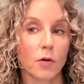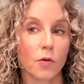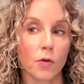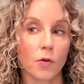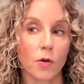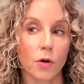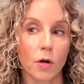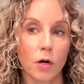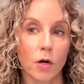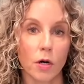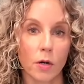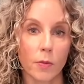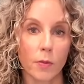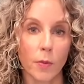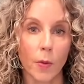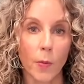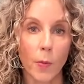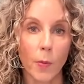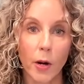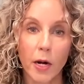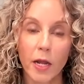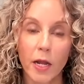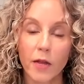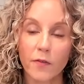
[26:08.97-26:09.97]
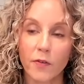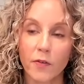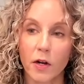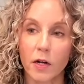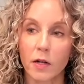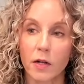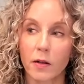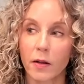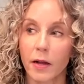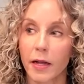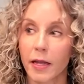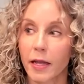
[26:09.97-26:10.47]
or we're working for a
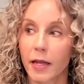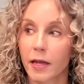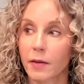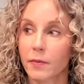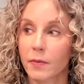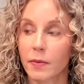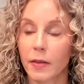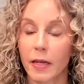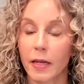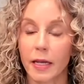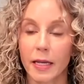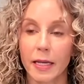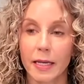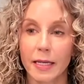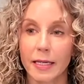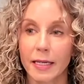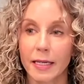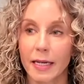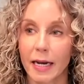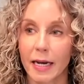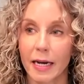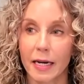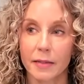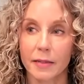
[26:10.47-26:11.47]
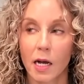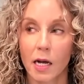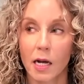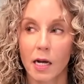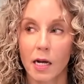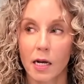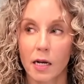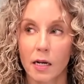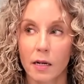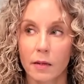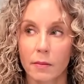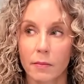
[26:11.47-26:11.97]
client and we're like, yeah,
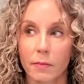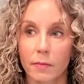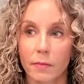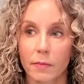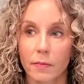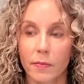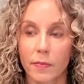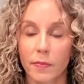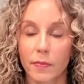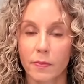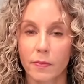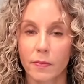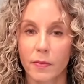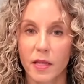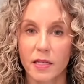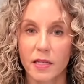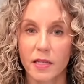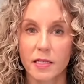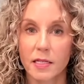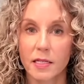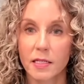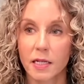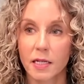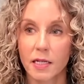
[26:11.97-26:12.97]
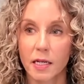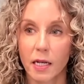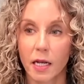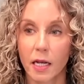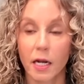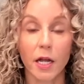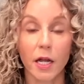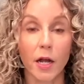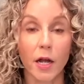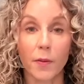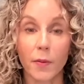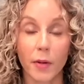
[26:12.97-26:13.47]
this isn't
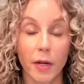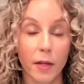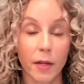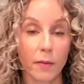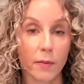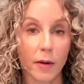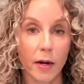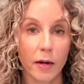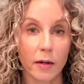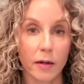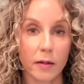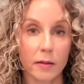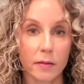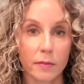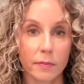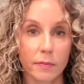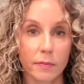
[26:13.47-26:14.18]
going to go anywhere.